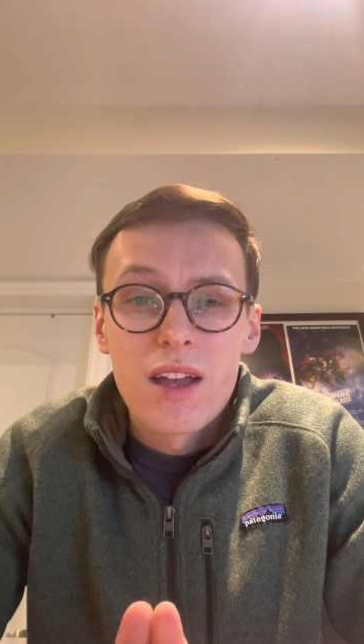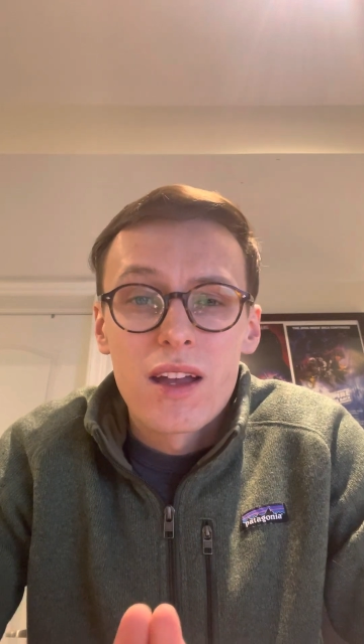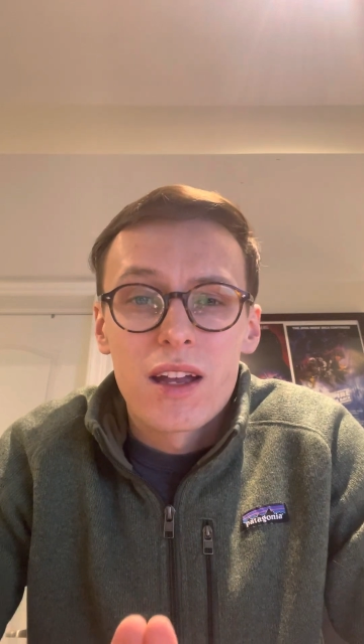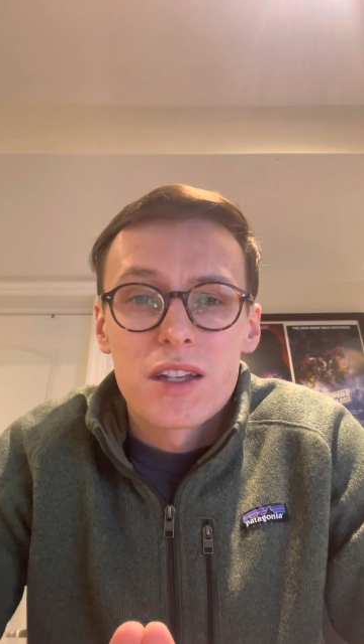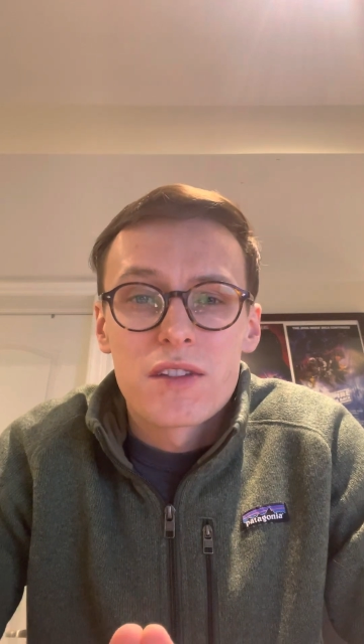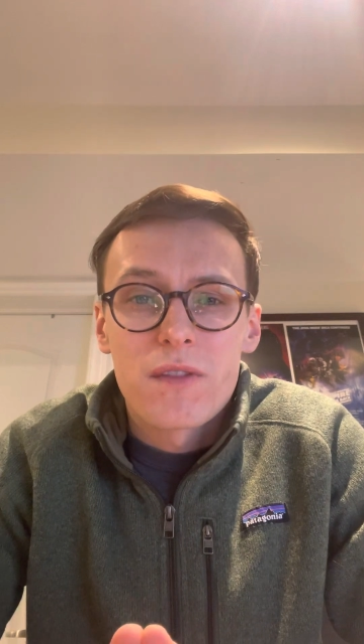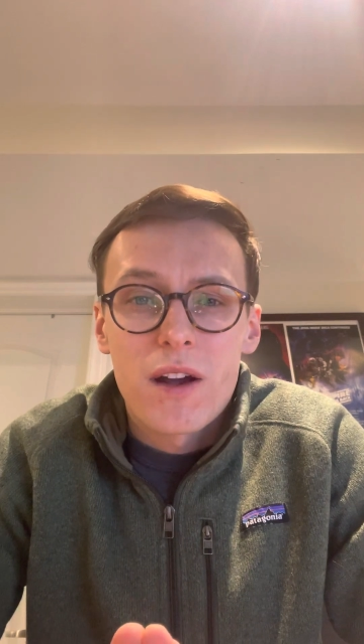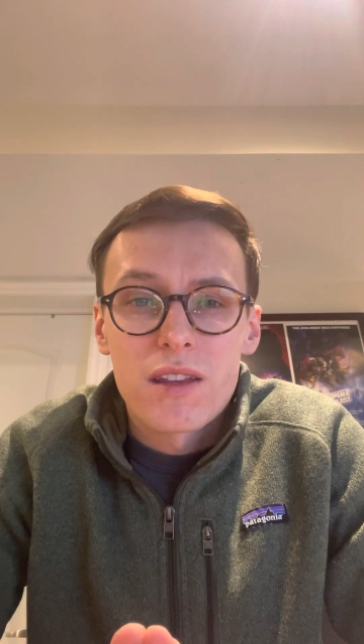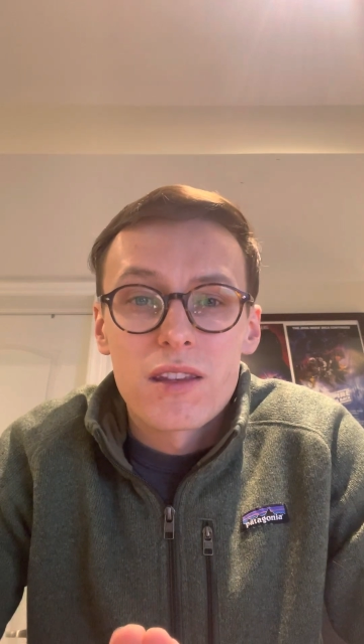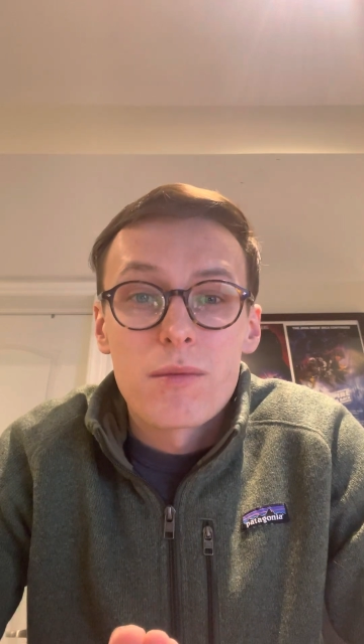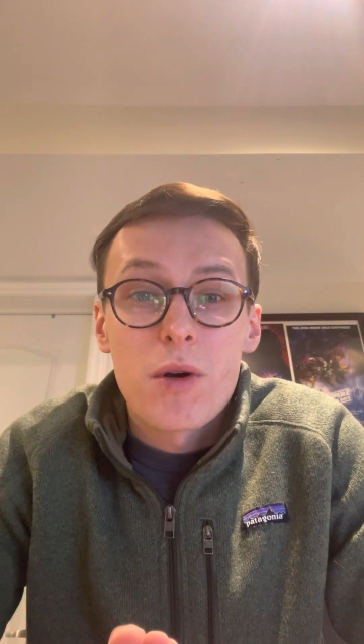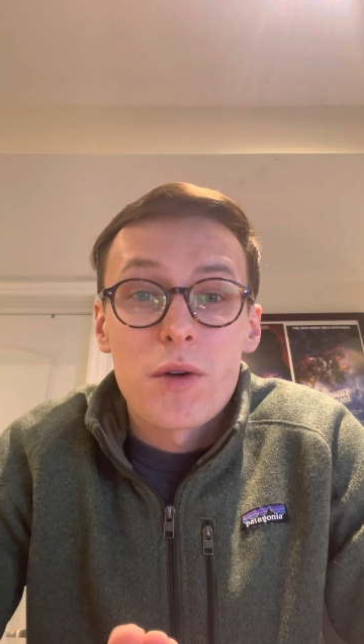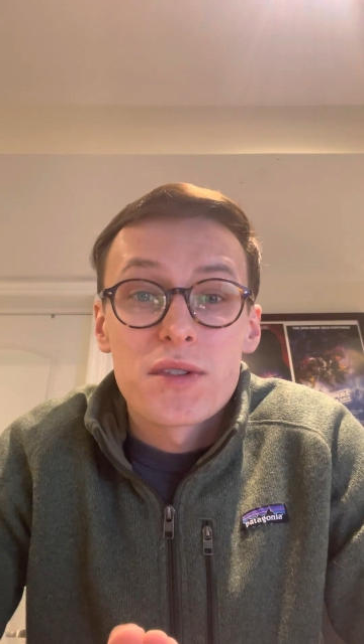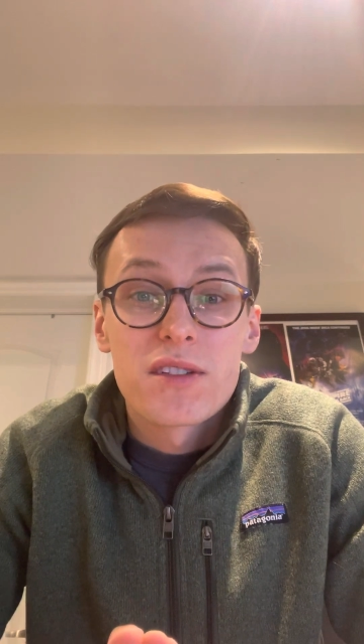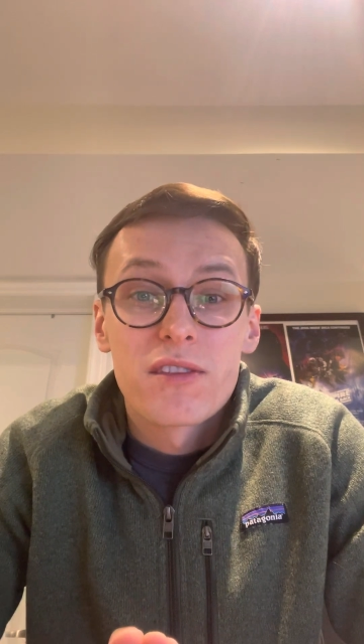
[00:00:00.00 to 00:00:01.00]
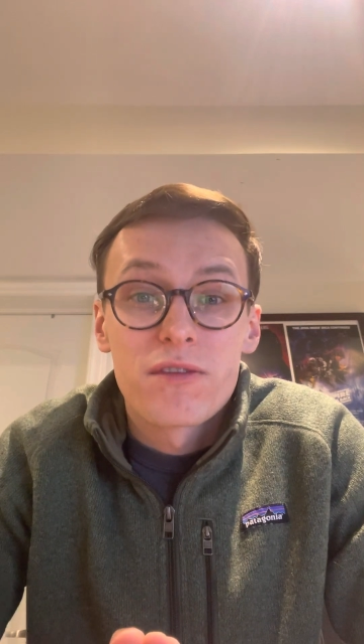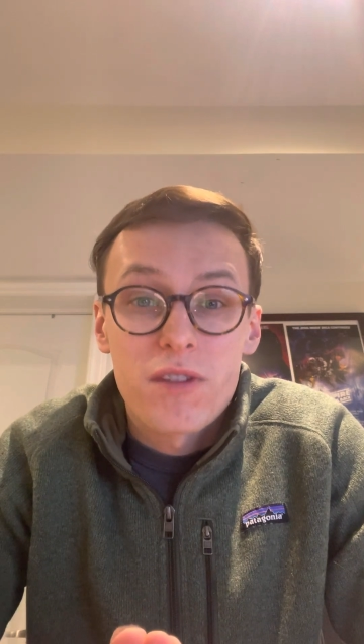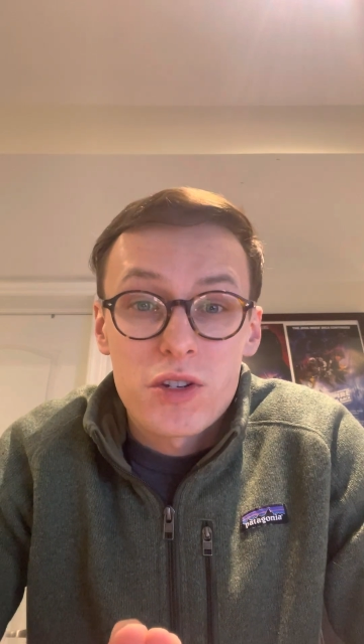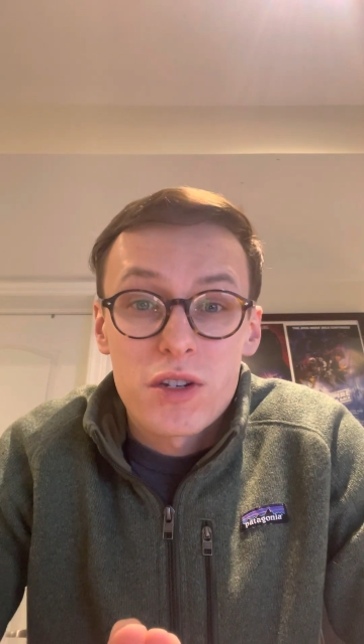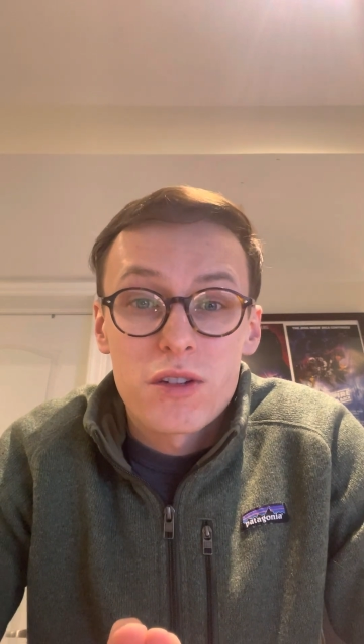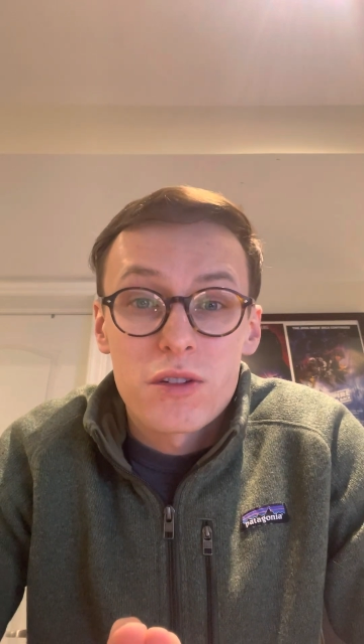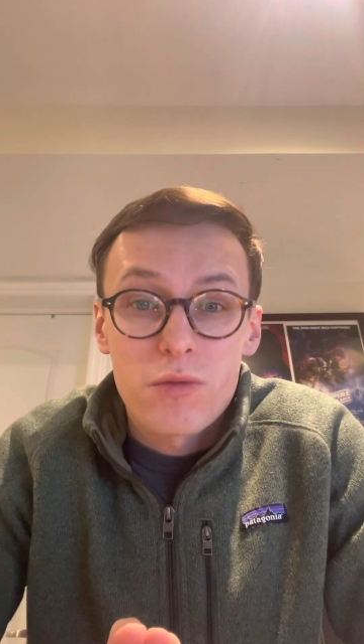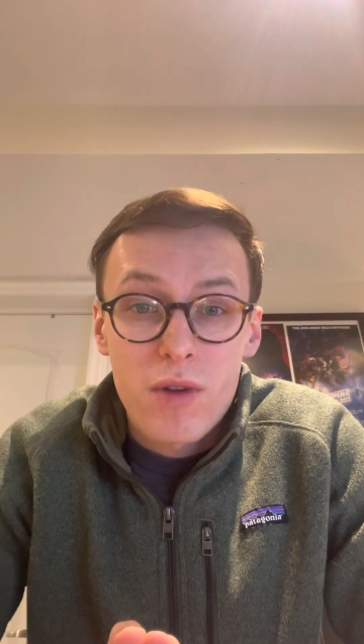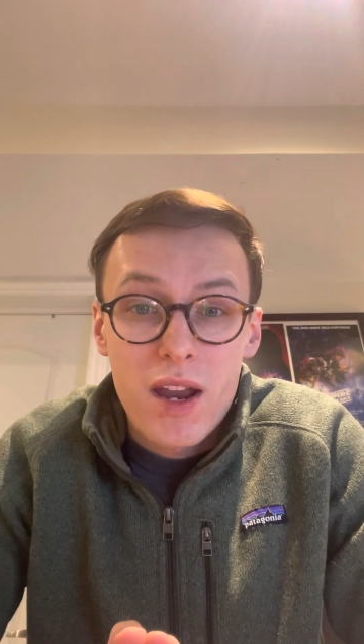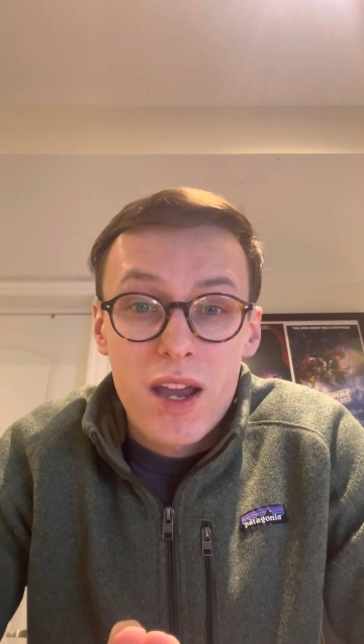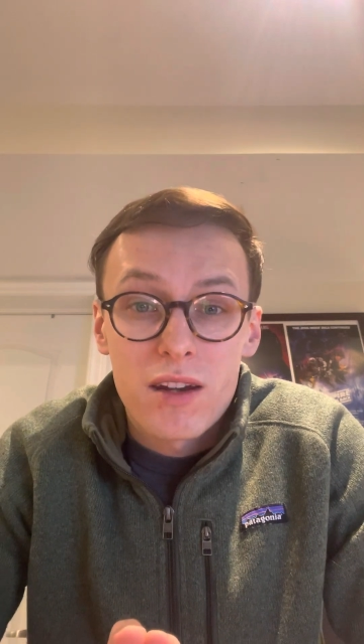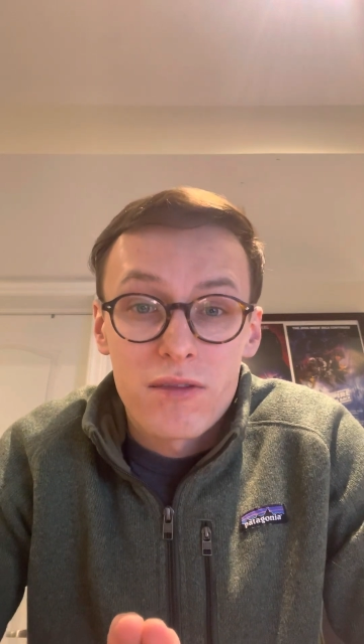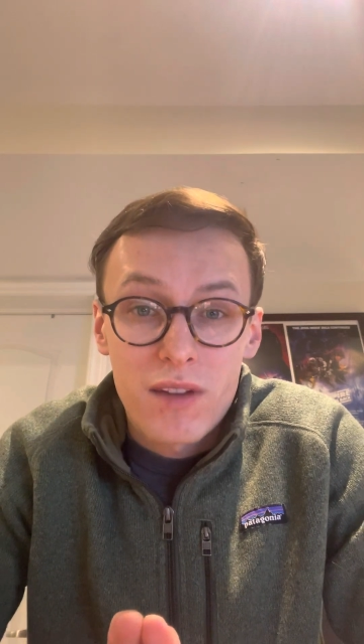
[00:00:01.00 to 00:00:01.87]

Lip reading: It's finding the most efficient way and